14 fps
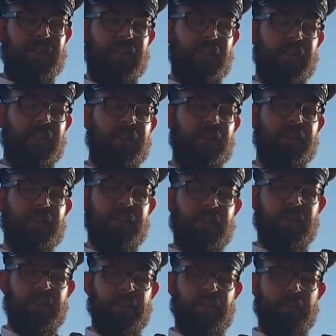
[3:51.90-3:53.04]
I'm allowed out to
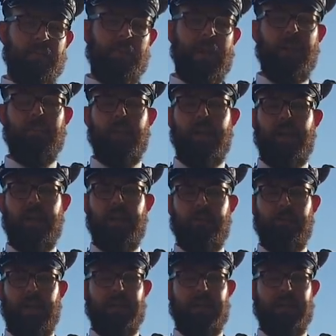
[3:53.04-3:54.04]
exercise and to shop.